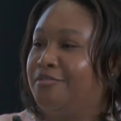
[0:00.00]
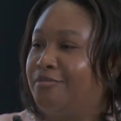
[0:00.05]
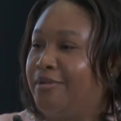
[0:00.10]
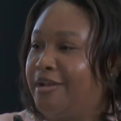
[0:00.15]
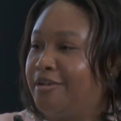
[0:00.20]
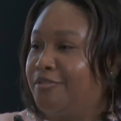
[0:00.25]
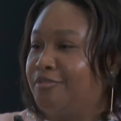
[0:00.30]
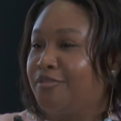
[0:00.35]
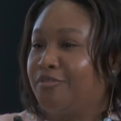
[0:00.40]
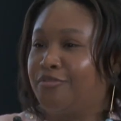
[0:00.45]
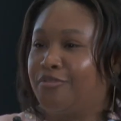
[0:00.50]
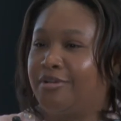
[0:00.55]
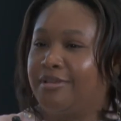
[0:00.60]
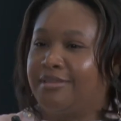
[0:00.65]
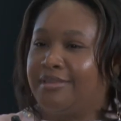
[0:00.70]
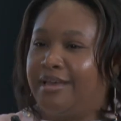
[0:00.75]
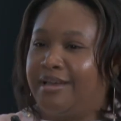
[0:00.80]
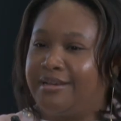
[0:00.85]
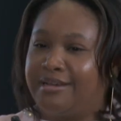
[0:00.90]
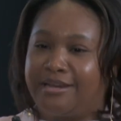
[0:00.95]
right on the front
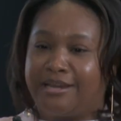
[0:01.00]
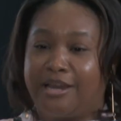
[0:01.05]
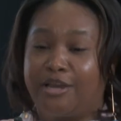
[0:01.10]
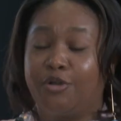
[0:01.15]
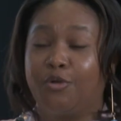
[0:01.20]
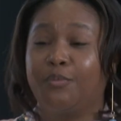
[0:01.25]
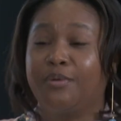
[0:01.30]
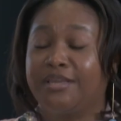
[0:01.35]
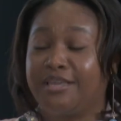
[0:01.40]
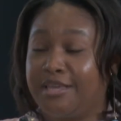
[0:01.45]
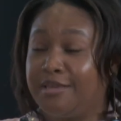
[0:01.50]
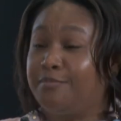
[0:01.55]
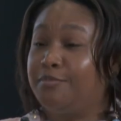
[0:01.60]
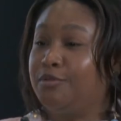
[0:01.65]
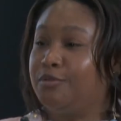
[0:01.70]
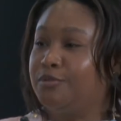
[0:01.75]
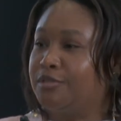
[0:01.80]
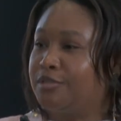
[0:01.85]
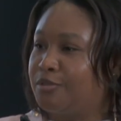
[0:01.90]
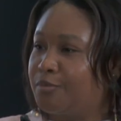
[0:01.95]
line. And I know we keep
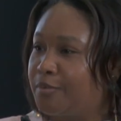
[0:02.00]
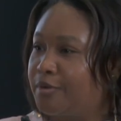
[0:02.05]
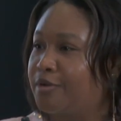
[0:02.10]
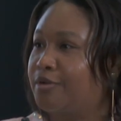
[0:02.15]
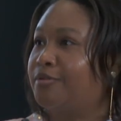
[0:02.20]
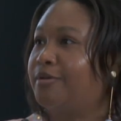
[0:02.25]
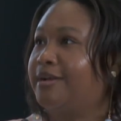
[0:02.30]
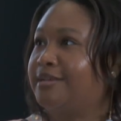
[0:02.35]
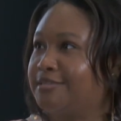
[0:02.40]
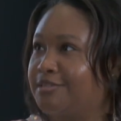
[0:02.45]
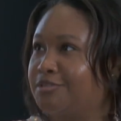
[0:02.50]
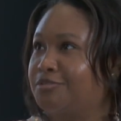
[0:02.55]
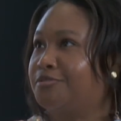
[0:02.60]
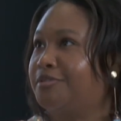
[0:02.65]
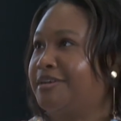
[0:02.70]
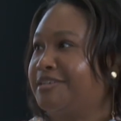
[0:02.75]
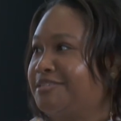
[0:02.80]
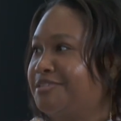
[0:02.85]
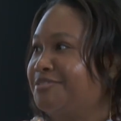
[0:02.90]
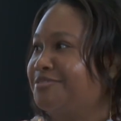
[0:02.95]
using the word crisis, right?